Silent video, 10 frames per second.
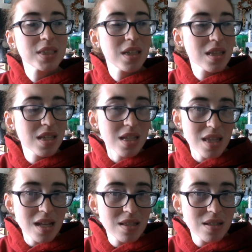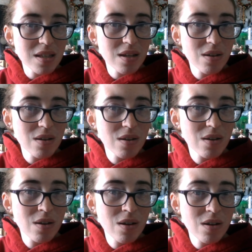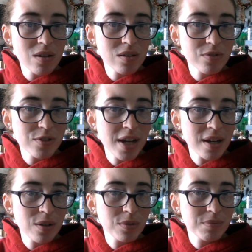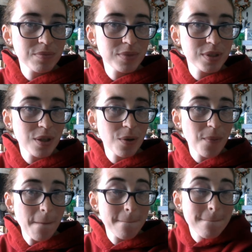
I think that's all for now, so